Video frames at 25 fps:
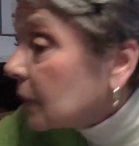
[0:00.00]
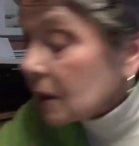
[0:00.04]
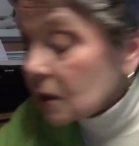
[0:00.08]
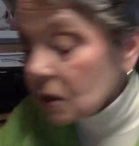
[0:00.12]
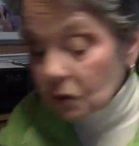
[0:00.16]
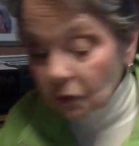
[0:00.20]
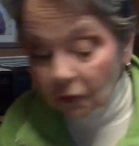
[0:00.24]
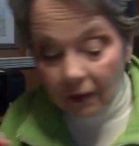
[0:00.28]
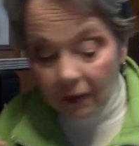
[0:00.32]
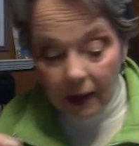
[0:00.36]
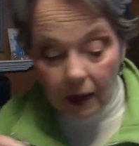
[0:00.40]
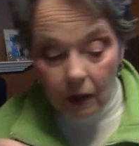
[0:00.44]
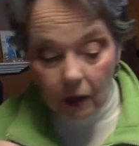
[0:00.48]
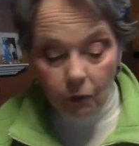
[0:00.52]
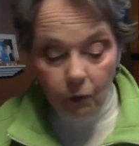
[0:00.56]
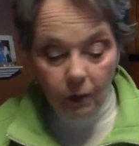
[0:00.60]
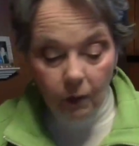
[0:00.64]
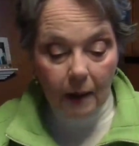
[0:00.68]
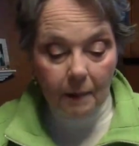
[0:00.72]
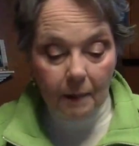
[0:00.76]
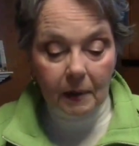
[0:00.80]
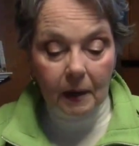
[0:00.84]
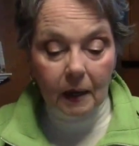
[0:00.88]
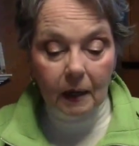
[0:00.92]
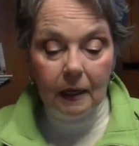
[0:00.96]
This
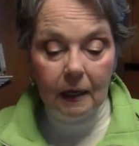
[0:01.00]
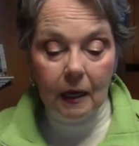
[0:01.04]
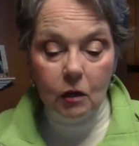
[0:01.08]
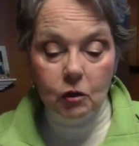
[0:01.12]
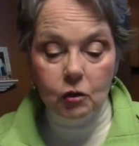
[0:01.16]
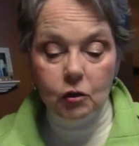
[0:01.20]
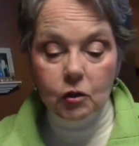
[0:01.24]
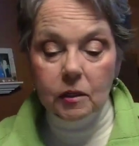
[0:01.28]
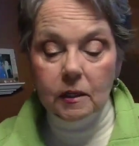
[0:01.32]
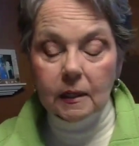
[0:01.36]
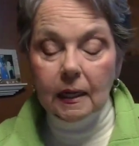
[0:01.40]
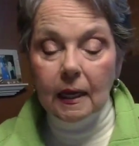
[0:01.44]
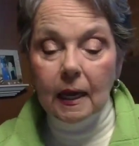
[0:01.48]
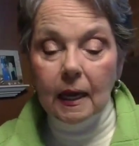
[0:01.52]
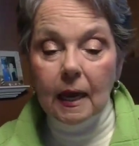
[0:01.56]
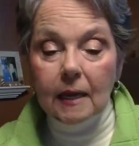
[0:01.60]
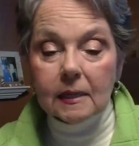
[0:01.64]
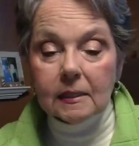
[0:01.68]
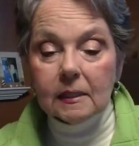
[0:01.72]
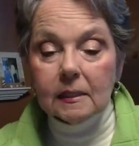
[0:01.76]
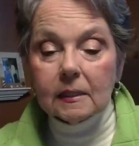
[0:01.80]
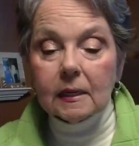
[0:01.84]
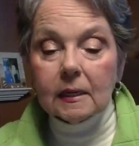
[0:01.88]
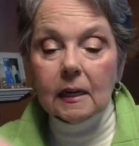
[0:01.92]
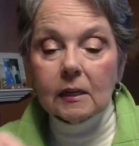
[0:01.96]
Fanorama allows you to
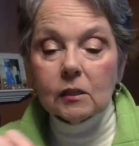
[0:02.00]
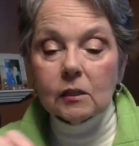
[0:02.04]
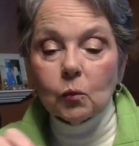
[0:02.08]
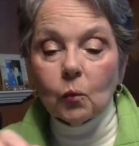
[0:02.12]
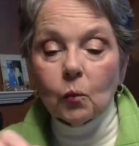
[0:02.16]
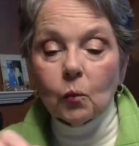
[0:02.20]
has a nice